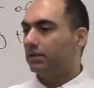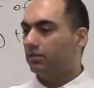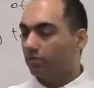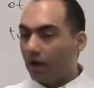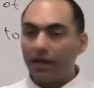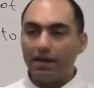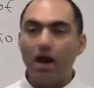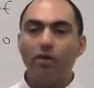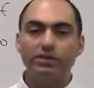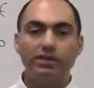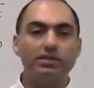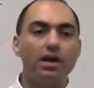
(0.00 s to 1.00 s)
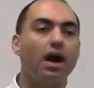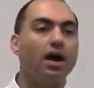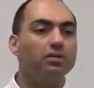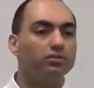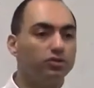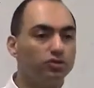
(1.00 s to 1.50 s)
Right now is the
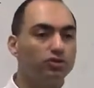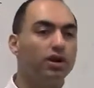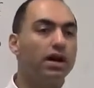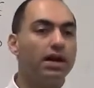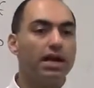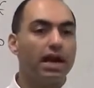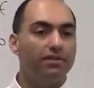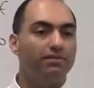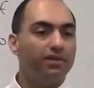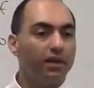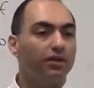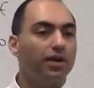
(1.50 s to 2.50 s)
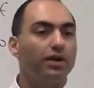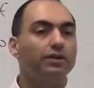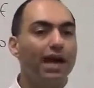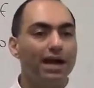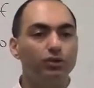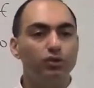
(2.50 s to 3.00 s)
time to try and figure
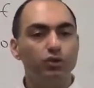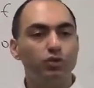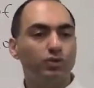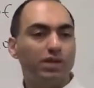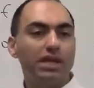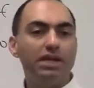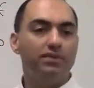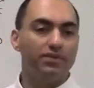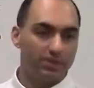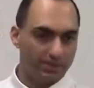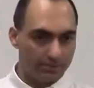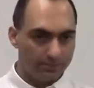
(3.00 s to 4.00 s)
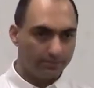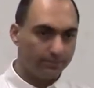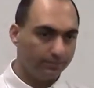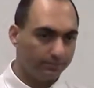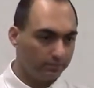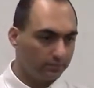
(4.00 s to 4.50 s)
out how to use any of these.
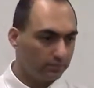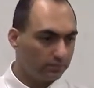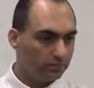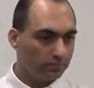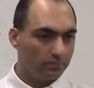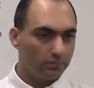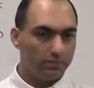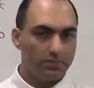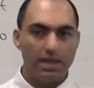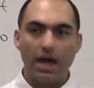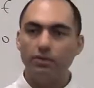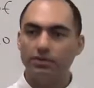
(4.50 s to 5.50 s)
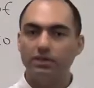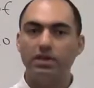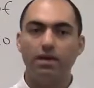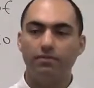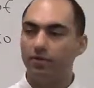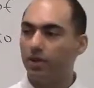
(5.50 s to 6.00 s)
Now is the
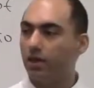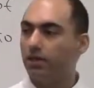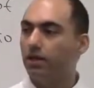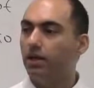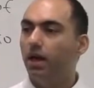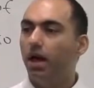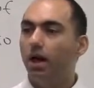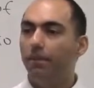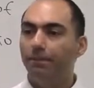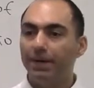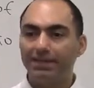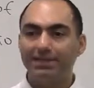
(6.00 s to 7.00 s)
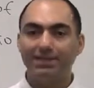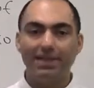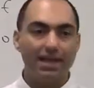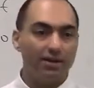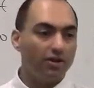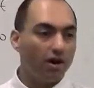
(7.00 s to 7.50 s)
time for that. But
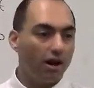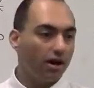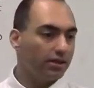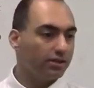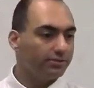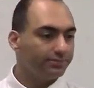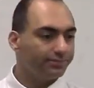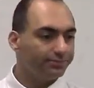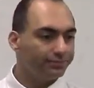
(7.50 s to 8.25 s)
later on,